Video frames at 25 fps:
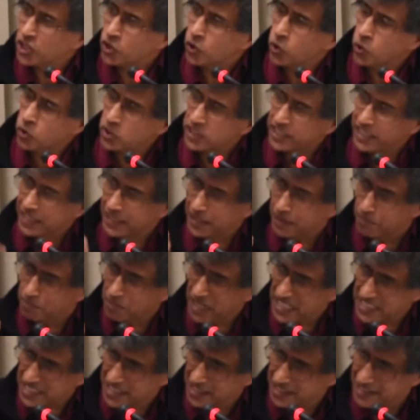code, there are
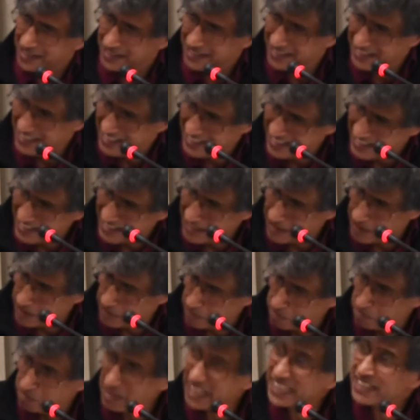better
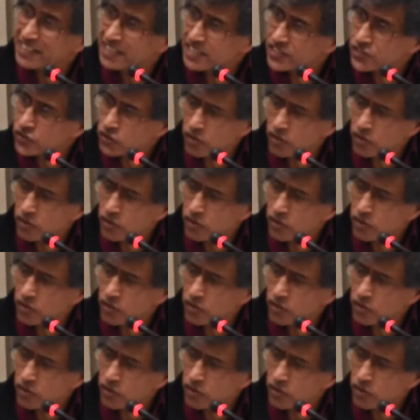methods.